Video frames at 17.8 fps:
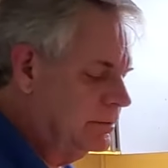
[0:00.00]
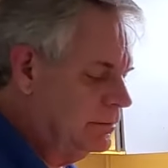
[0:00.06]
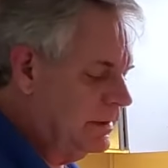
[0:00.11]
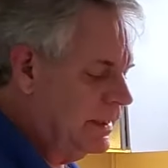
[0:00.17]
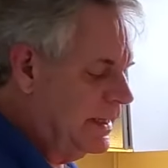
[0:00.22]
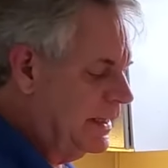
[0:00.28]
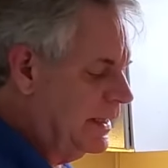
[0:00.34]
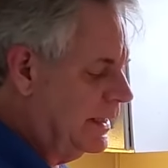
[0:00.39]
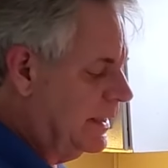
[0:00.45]

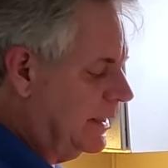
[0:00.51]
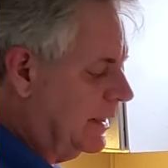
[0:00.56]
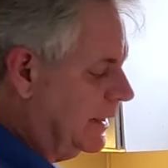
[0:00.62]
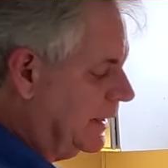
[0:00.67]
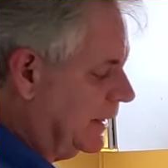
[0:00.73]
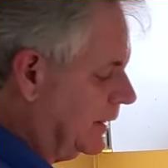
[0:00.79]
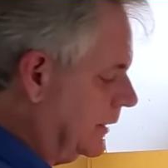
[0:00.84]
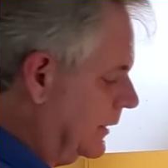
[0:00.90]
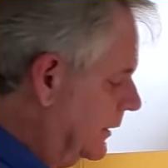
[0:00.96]

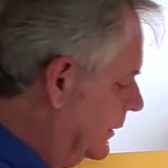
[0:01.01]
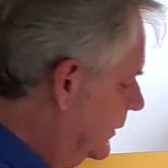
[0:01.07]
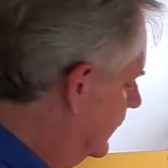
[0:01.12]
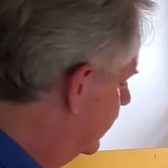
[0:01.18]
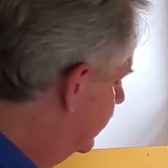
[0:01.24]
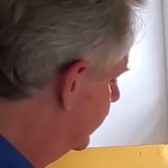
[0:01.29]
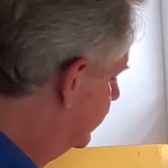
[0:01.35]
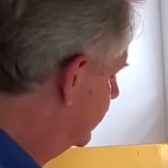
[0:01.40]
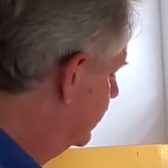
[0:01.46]
like,
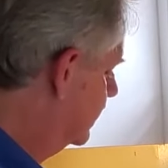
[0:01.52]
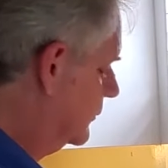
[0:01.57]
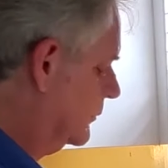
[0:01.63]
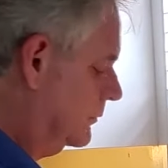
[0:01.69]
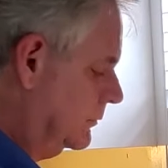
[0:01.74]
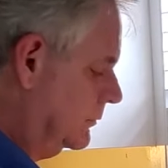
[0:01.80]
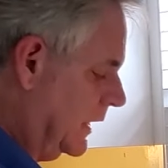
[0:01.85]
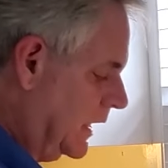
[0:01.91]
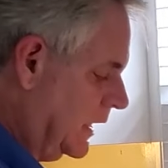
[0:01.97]

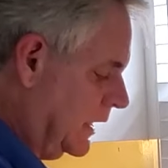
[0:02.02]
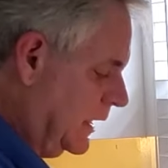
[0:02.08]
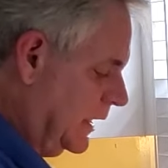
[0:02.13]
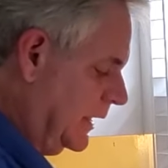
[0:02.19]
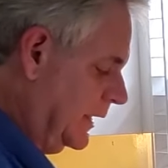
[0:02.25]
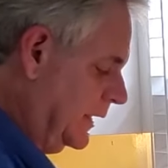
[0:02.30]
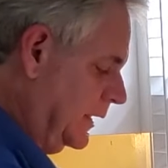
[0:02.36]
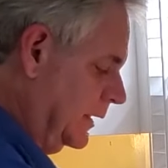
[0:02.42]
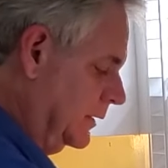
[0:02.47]

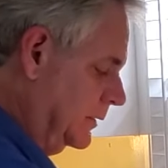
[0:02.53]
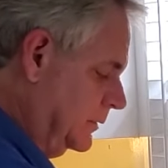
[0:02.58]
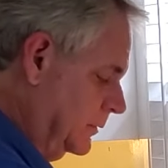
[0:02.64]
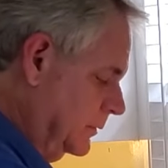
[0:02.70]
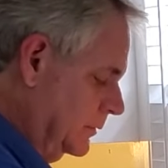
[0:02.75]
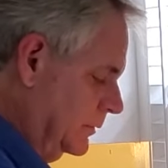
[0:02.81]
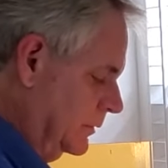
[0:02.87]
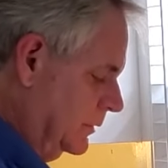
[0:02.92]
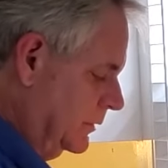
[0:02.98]
I know,
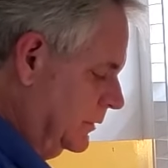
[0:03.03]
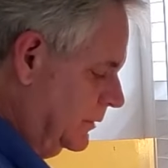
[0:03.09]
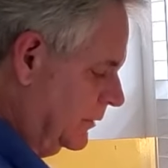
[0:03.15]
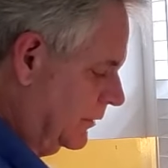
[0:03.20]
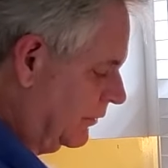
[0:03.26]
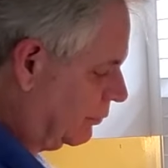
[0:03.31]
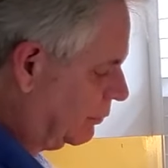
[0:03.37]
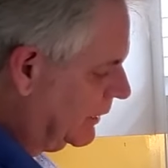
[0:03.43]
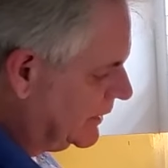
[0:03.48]

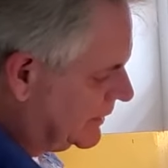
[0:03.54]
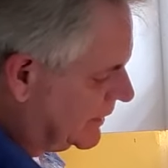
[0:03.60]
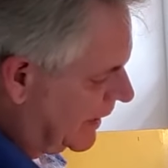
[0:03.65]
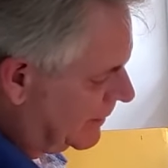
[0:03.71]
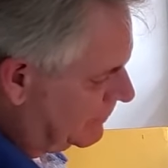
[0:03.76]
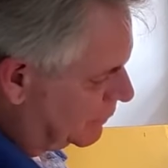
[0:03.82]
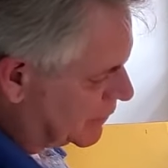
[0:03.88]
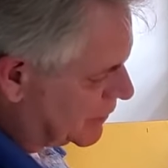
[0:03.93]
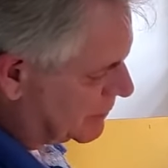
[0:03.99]
3
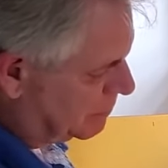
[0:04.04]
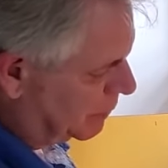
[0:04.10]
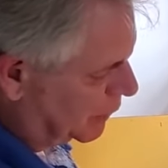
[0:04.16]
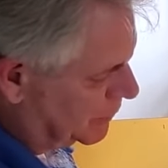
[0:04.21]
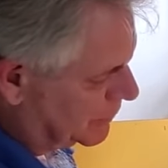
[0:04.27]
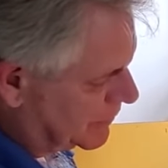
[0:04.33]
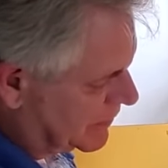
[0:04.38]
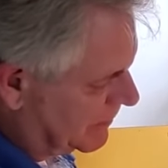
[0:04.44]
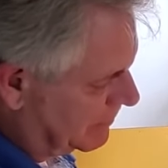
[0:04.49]

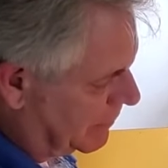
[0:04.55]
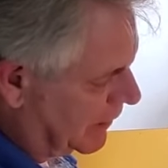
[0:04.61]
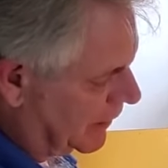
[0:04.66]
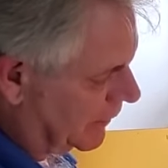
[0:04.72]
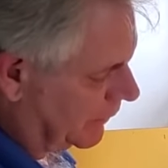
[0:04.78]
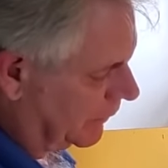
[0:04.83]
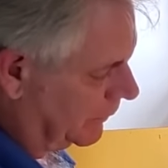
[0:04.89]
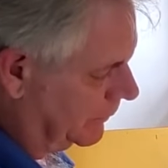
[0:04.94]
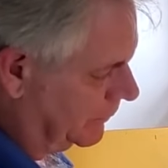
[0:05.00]
tablespoons of
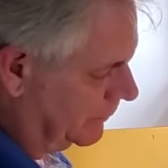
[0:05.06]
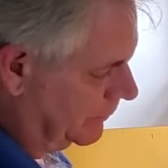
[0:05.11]
butter.